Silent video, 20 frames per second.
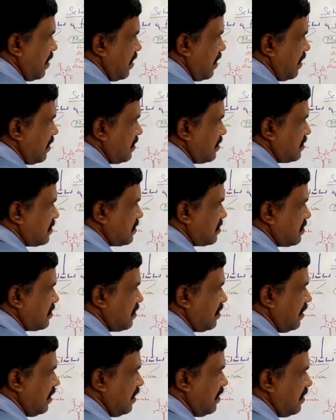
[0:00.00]
and this is
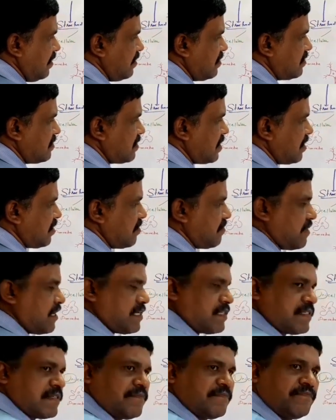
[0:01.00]
your
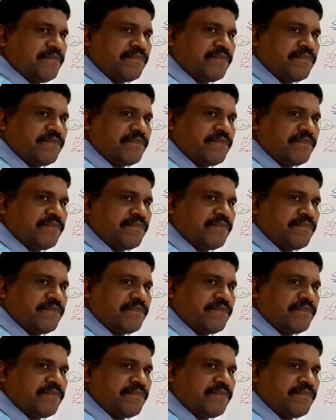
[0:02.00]
cytoplasm.